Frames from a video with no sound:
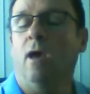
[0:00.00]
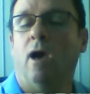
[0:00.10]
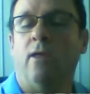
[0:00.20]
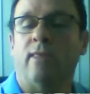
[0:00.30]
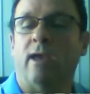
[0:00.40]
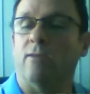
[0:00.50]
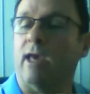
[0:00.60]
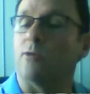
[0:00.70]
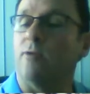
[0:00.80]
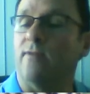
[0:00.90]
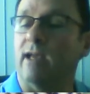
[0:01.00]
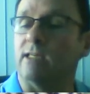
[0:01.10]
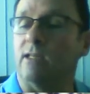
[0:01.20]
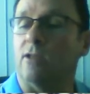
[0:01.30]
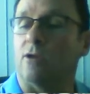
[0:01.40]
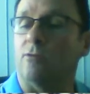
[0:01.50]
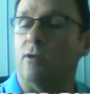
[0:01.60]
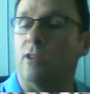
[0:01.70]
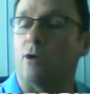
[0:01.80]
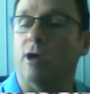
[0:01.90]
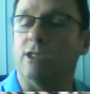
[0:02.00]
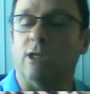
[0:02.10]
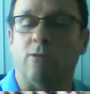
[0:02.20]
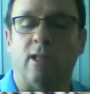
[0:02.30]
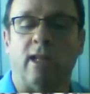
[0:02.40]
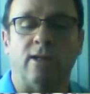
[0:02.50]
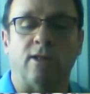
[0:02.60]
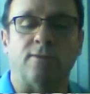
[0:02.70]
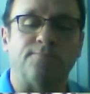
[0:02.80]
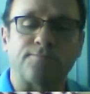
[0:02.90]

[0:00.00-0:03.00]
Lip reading: and that's reflected in the criteria of the lenders.